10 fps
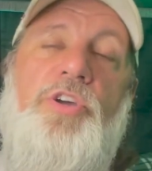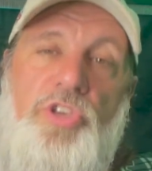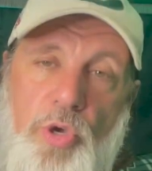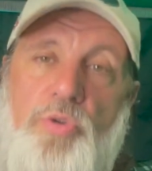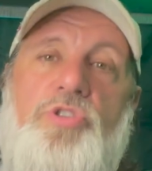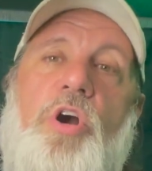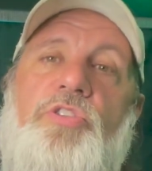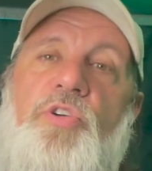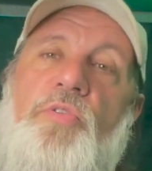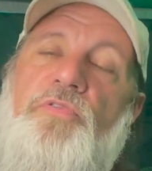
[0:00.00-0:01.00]
Use our
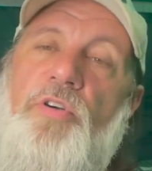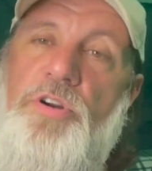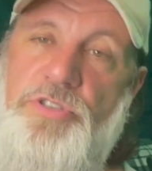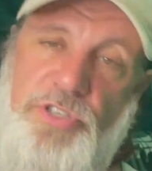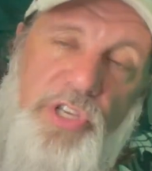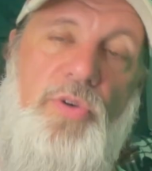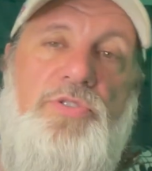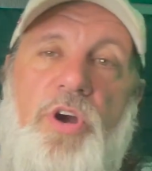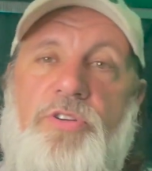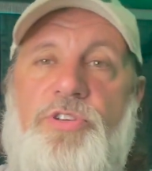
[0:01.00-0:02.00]
two firsts,
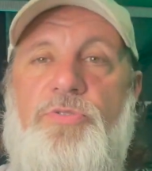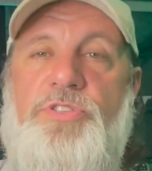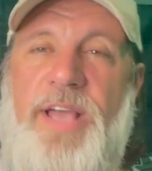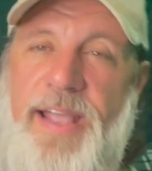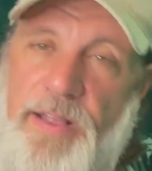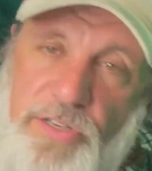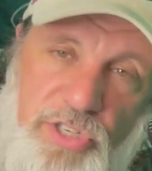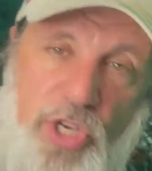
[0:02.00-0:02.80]
use our two seconds,